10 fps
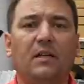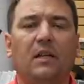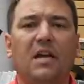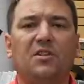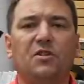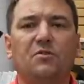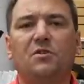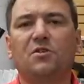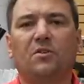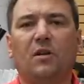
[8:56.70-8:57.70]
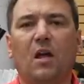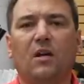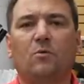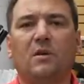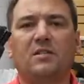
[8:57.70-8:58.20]
less usage on the
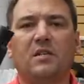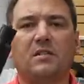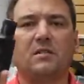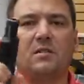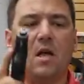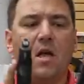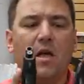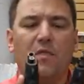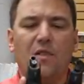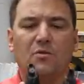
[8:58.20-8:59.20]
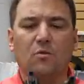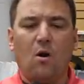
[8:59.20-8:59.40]
Glock 26s. These are